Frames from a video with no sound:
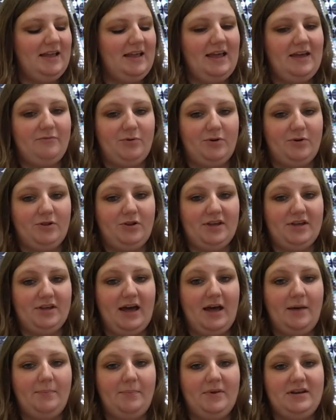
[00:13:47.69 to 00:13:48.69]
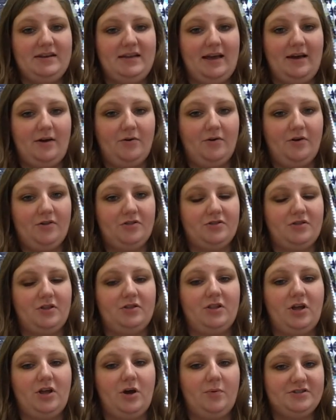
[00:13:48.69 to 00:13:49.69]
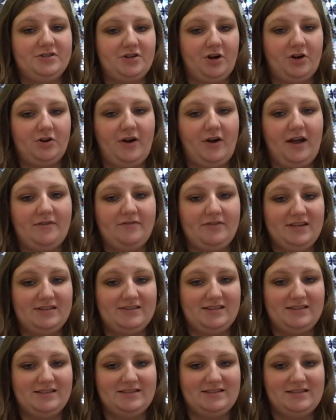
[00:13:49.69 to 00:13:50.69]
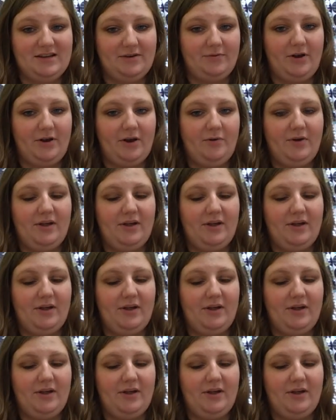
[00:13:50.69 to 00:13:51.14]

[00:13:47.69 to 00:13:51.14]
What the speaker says: if we're looking up and down, the lowest our graph gets is 0,